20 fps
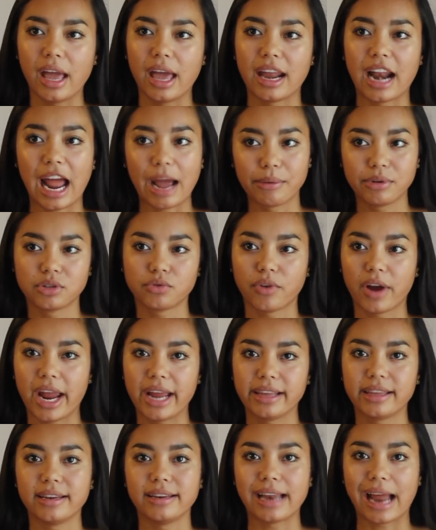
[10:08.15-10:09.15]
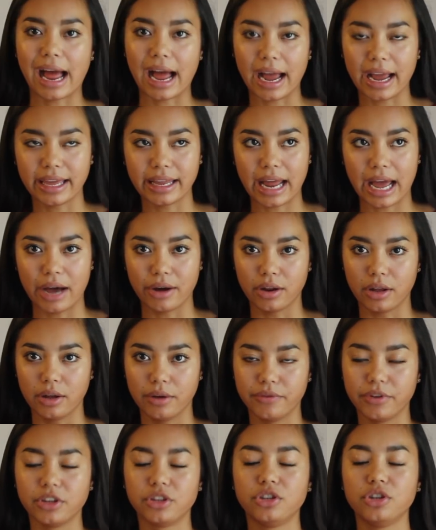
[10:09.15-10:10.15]
And I was ranked 9 out
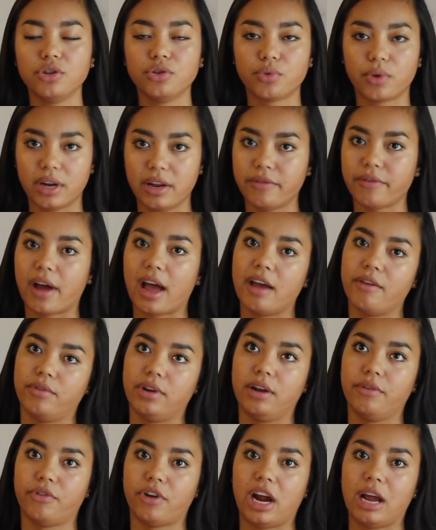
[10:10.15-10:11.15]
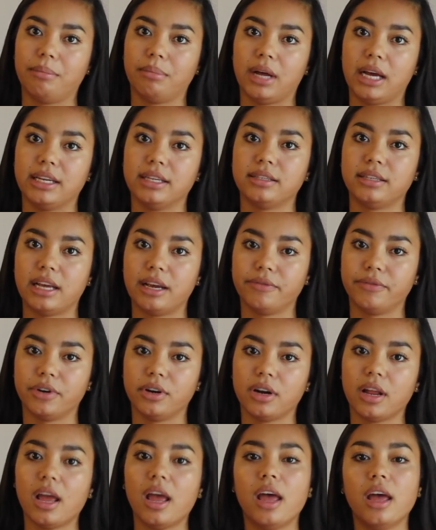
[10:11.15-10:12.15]
of 225 whenever I applied to
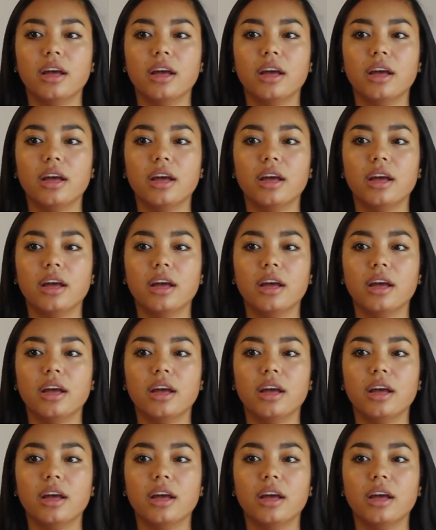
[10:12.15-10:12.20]
Stanford.